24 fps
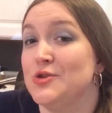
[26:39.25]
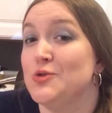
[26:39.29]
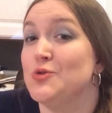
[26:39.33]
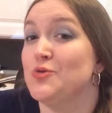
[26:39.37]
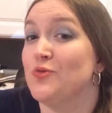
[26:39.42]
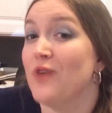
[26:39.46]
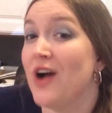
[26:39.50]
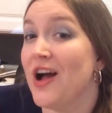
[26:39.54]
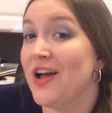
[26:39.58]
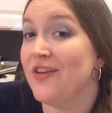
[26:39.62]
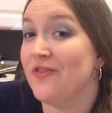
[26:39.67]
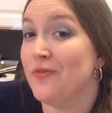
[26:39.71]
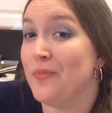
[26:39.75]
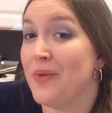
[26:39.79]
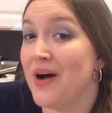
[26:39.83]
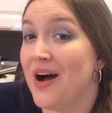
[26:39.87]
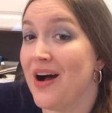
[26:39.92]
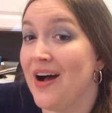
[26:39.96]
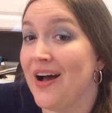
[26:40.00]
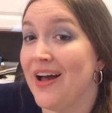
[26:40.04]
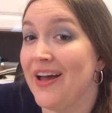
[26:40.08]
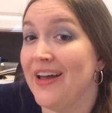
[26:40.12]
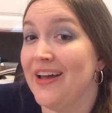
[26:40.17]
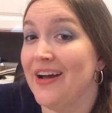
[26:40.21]

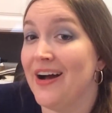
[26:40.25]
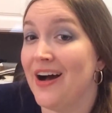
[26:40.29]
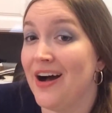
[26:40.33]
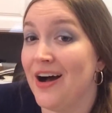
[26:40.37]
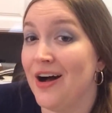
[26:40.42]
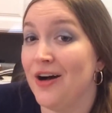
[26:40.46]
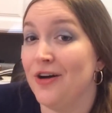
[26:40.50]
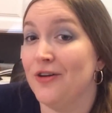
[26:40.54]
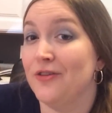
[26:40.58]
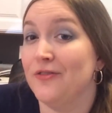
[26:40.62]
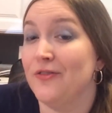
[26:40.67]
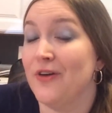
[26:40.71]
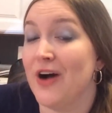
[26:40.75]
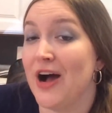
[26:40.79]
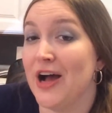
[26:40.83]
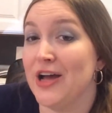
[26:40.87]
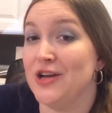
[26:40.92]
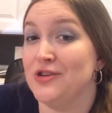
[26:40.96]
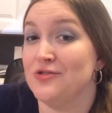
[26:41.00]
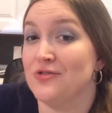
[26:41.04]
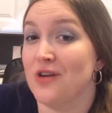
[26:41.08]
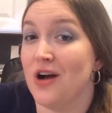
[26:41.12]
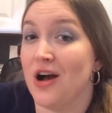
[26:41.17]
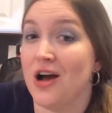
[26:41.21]
drive-by of
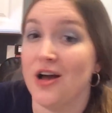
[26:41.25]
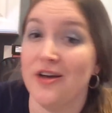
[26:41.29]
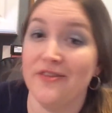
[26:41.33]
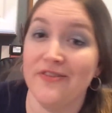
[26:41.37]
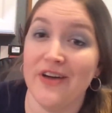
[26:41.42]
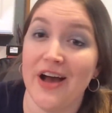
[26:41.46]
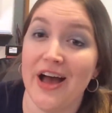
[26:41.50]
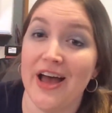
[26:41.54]
iDrive.